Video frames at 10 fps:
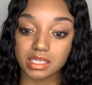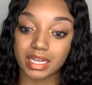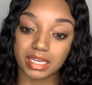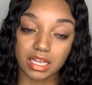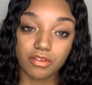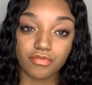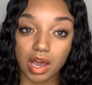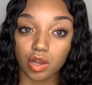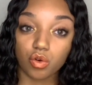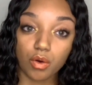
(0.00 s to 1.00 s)
They did
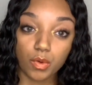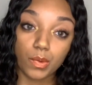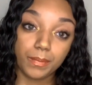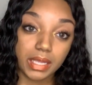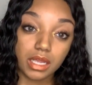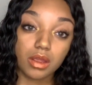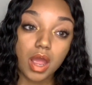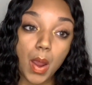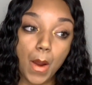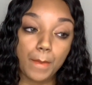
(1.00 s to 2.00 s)
follow up with me
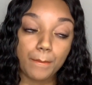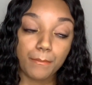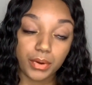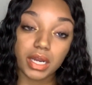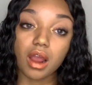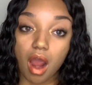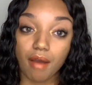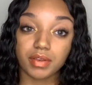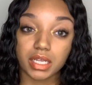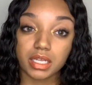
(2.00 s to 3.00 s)
pretty
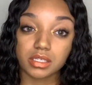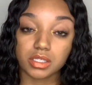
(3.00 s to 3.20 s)
often.